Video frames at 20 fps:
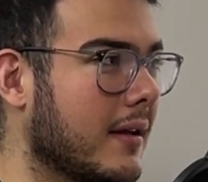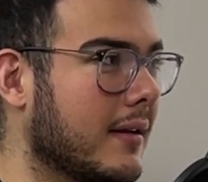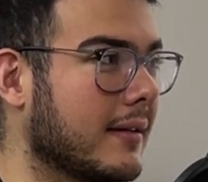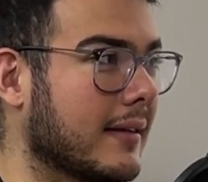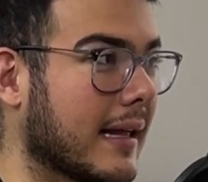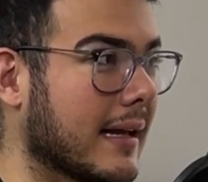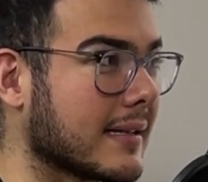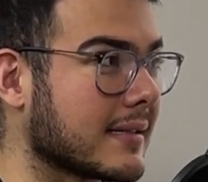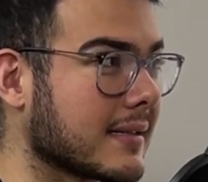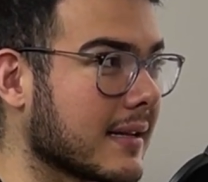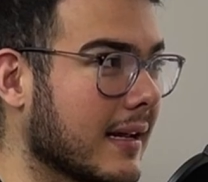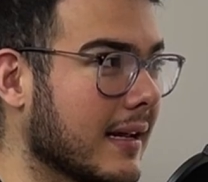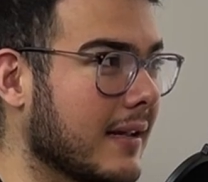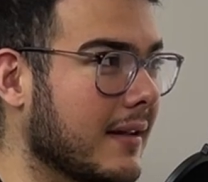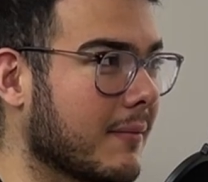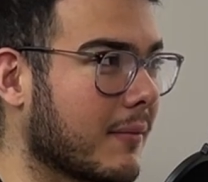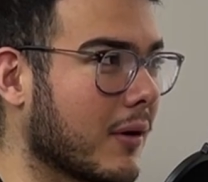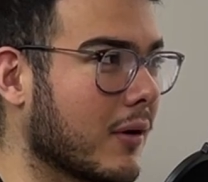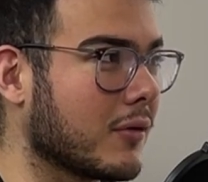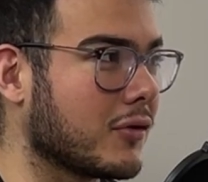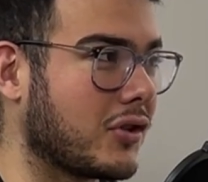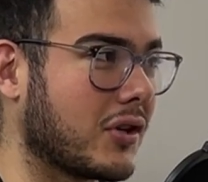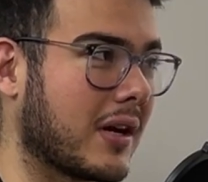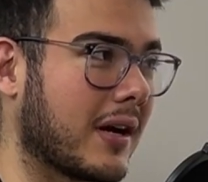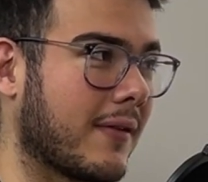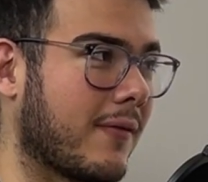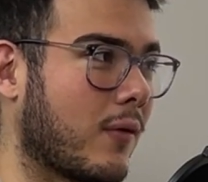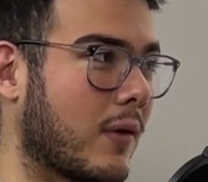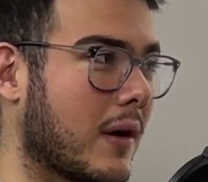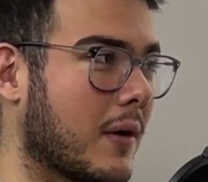Last night, bro, she
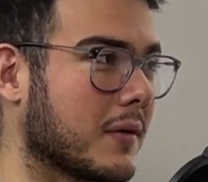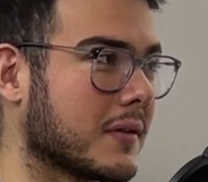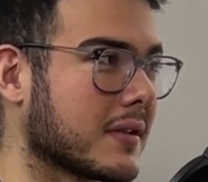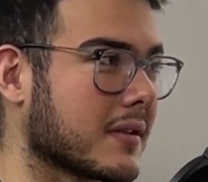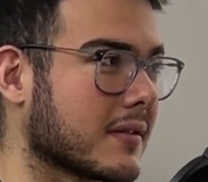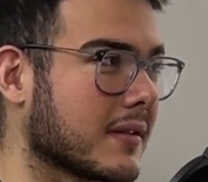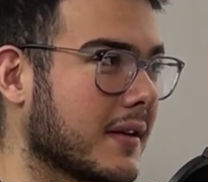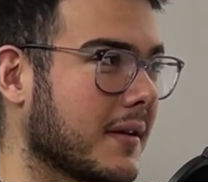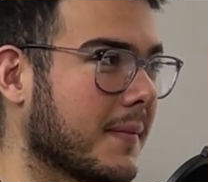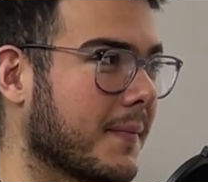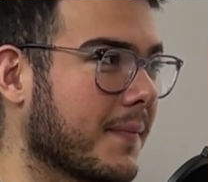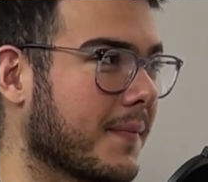got 4 hours of sleep.